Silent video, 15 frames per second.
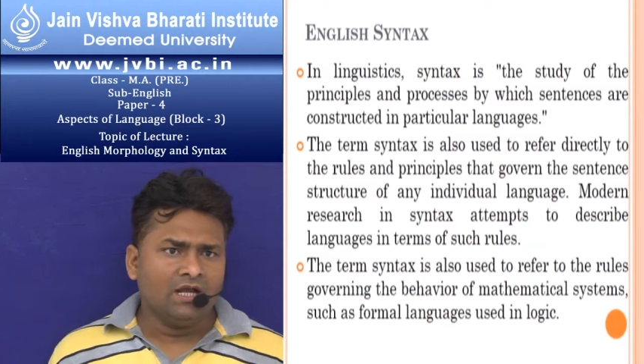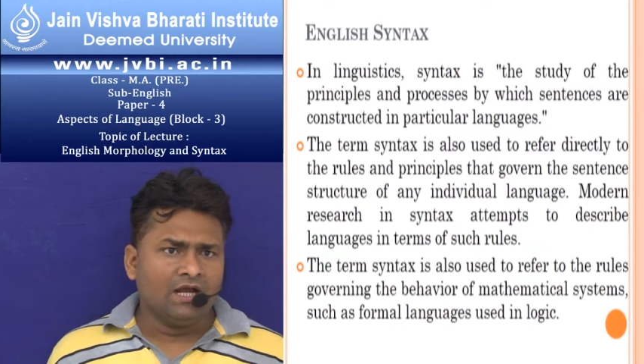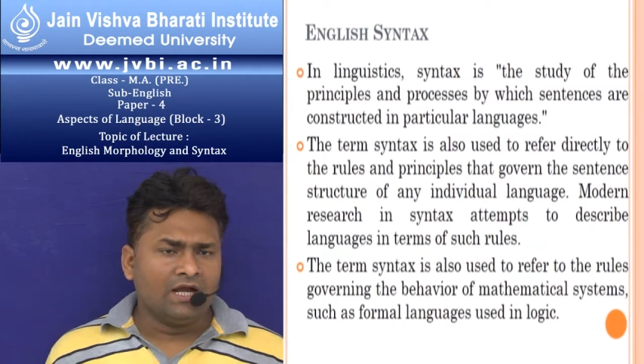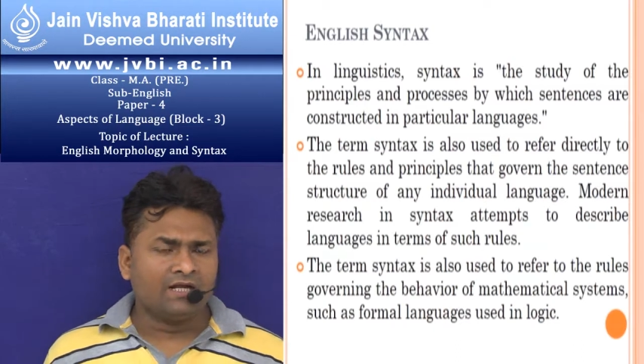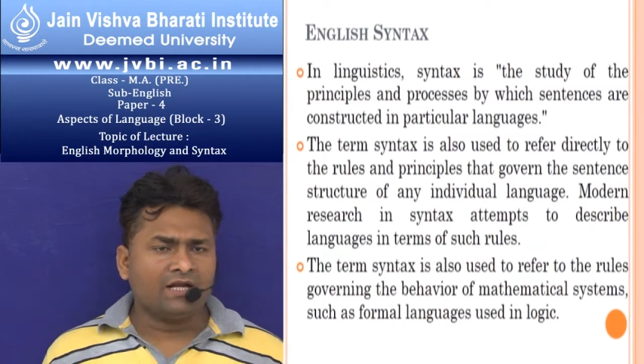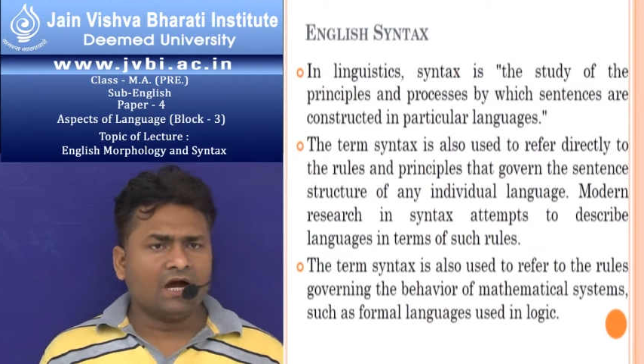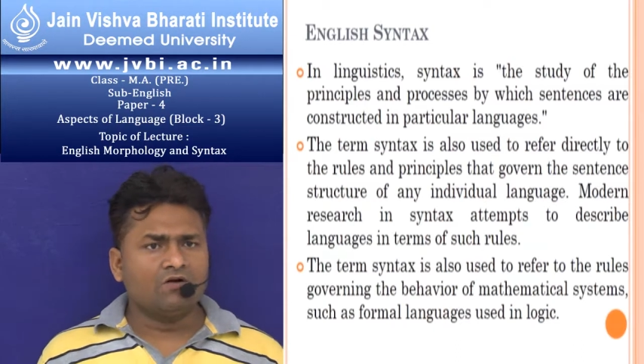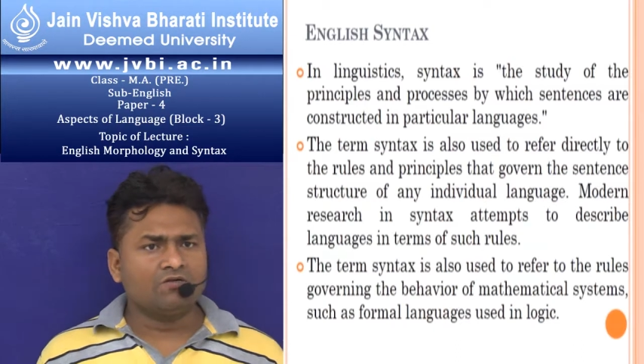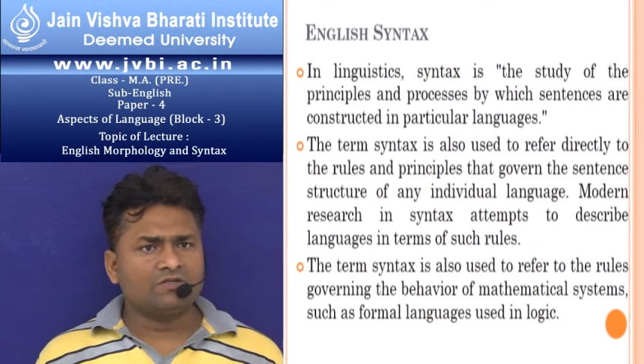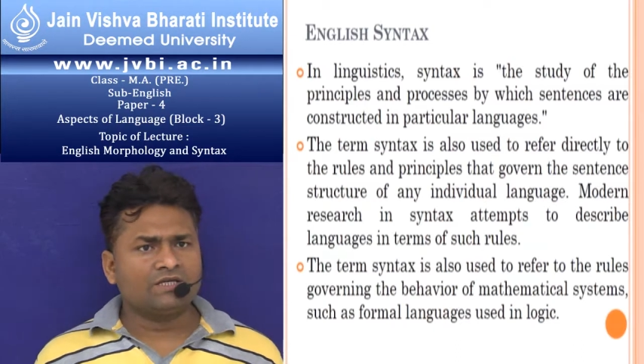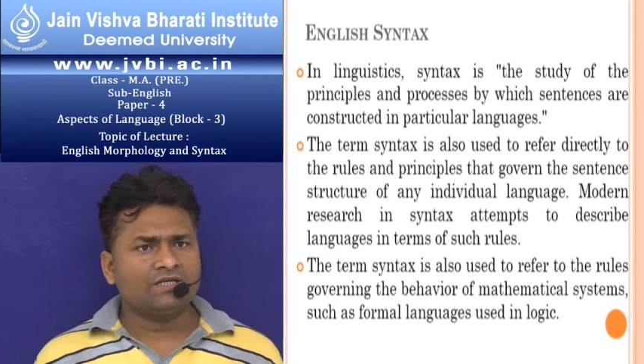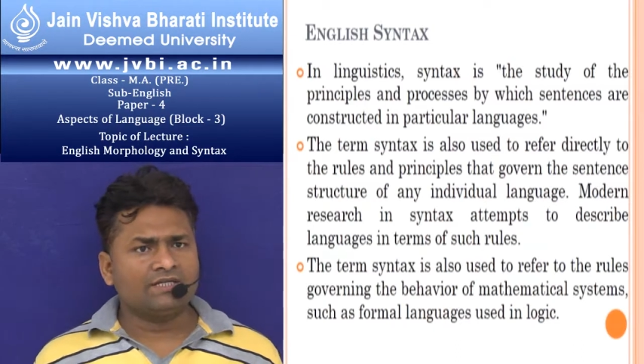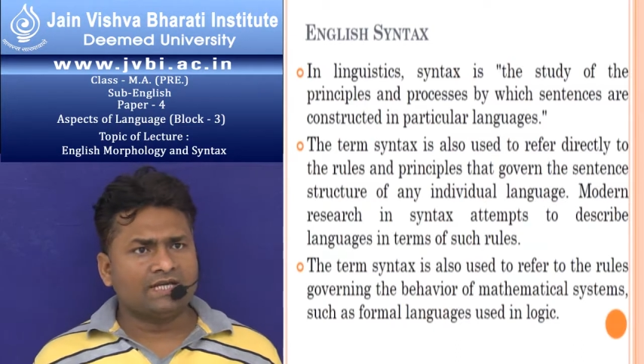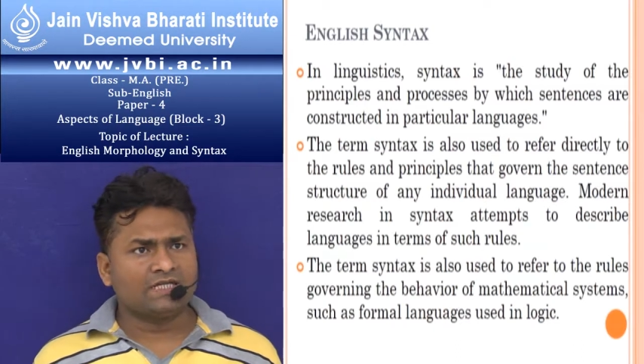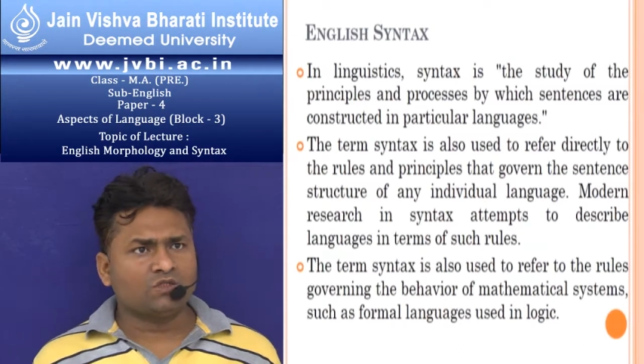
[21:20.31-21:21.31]
and how
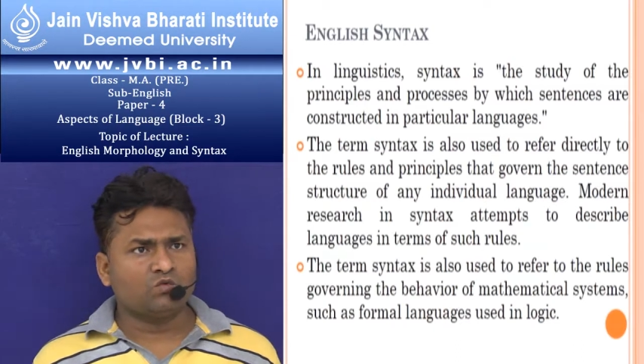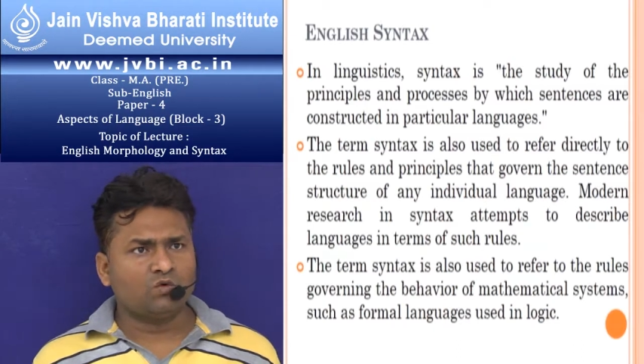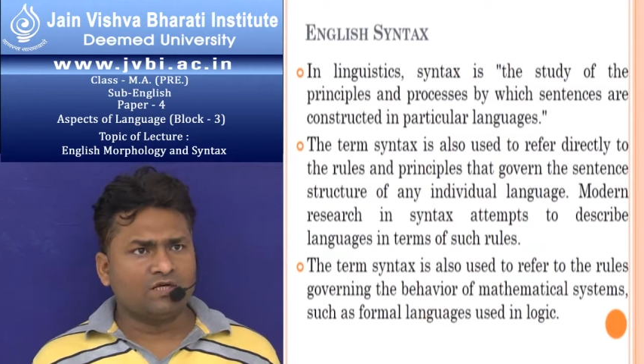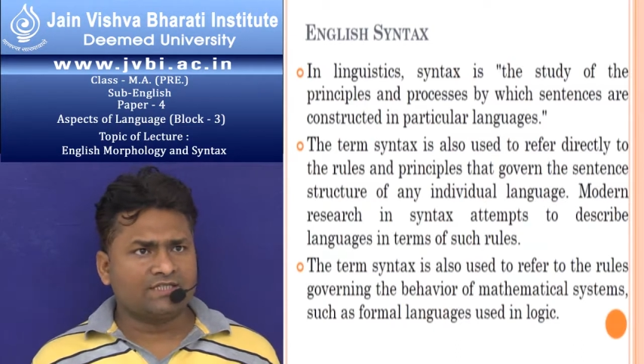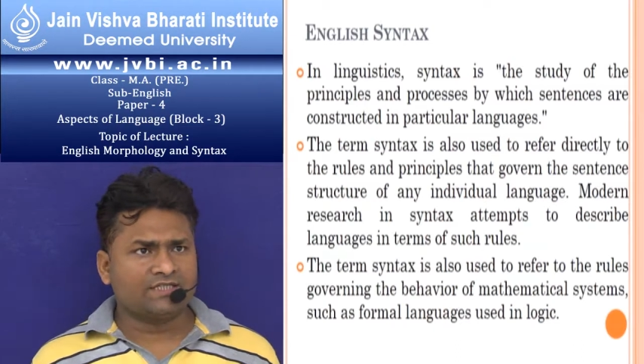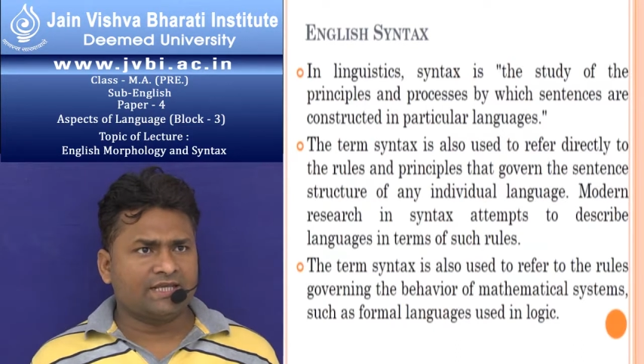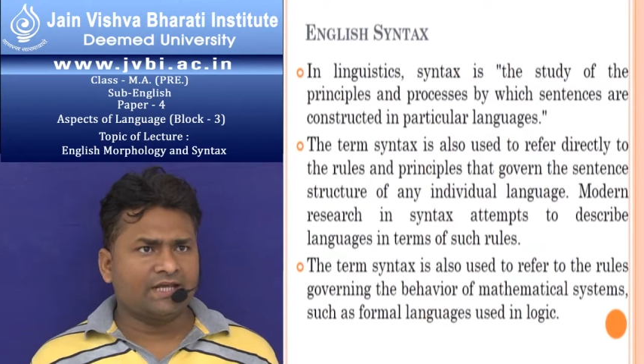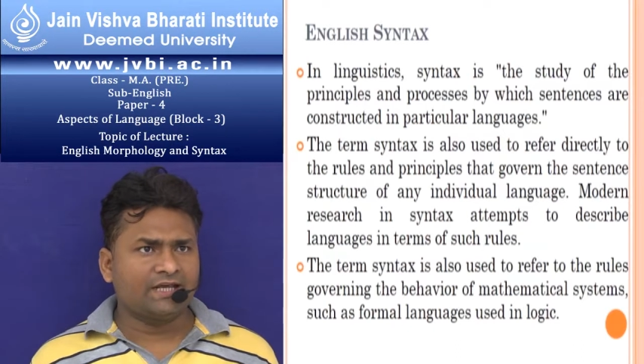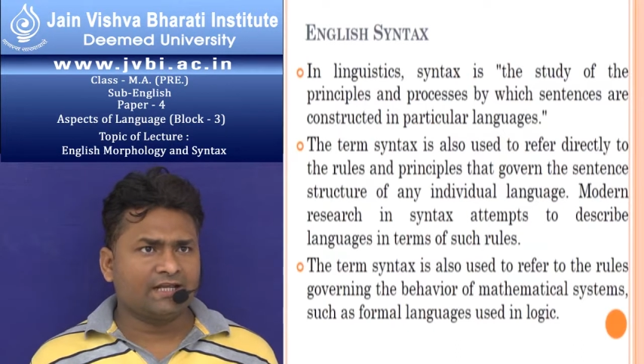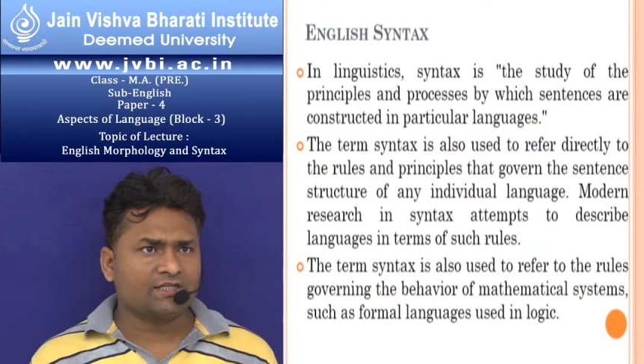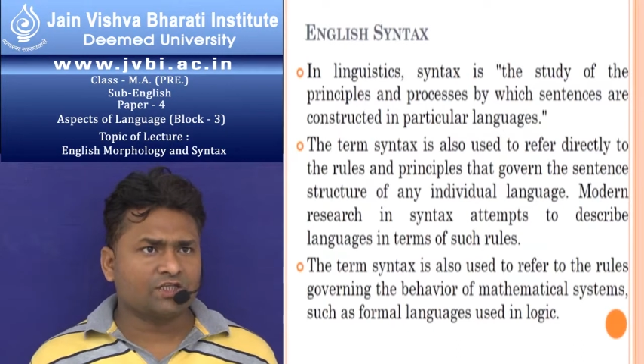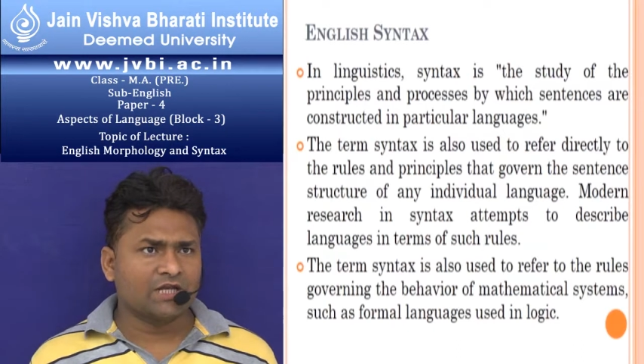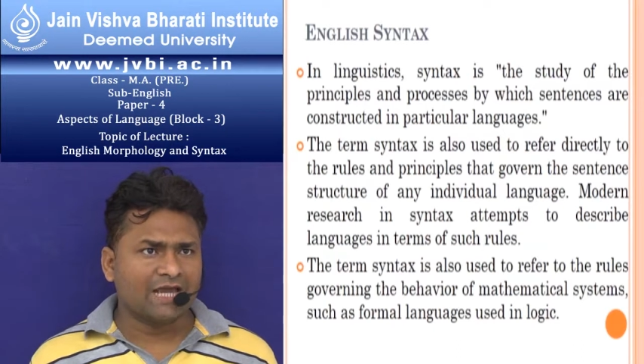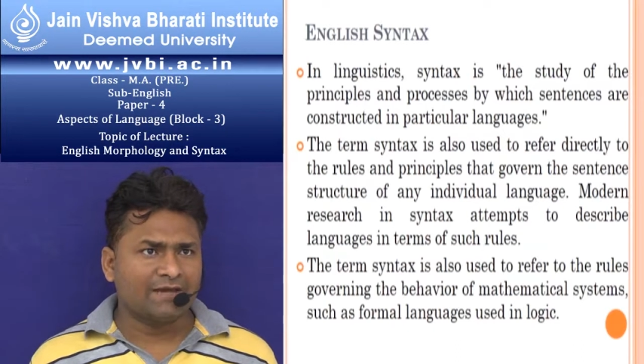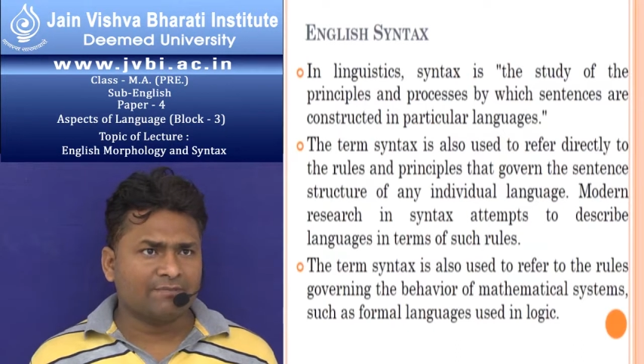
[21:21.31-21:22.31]
syntax works in
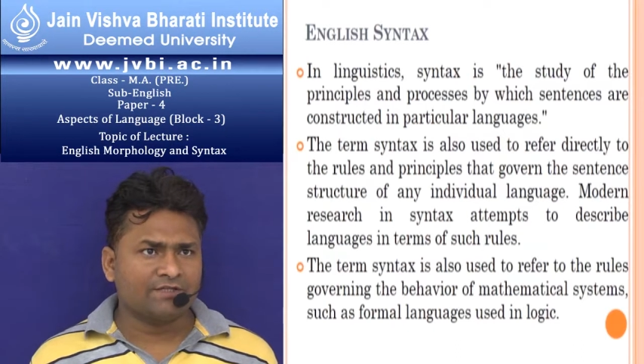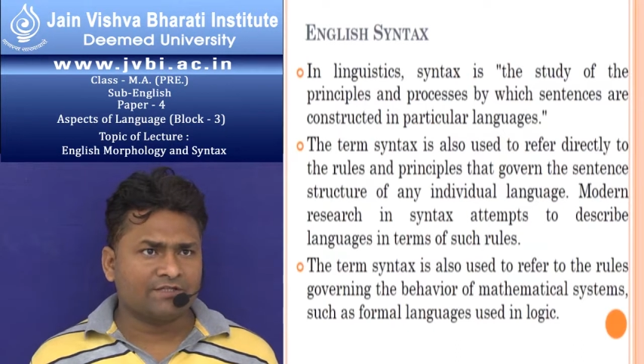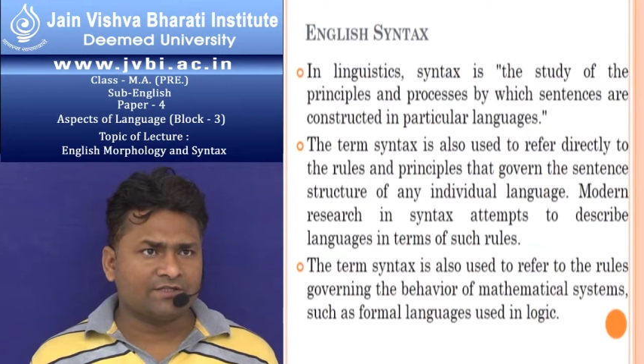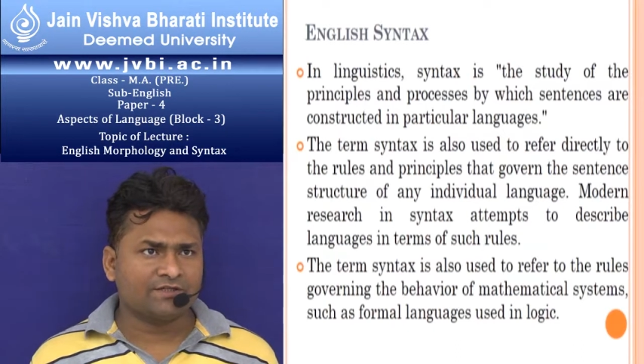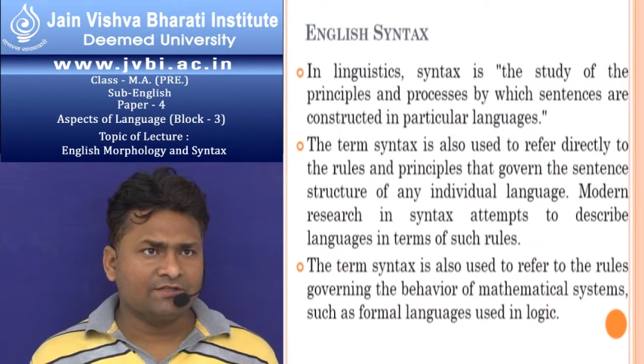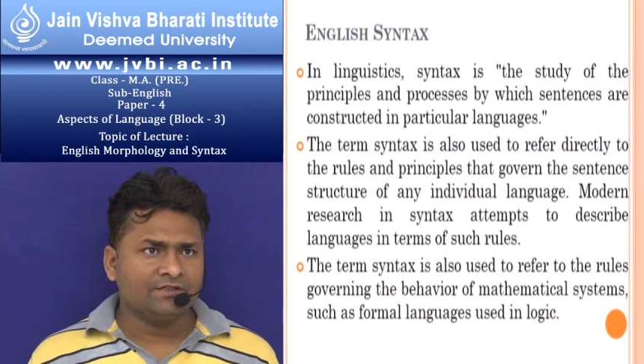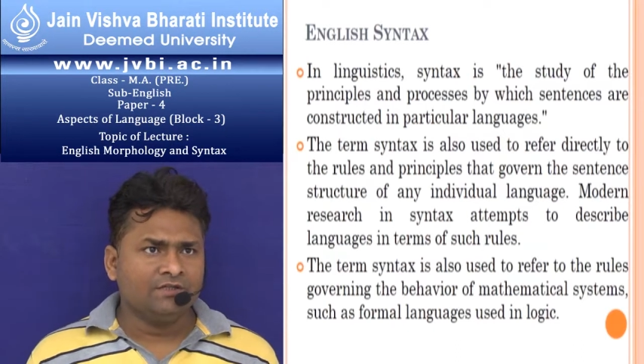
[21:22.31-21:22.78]
English language?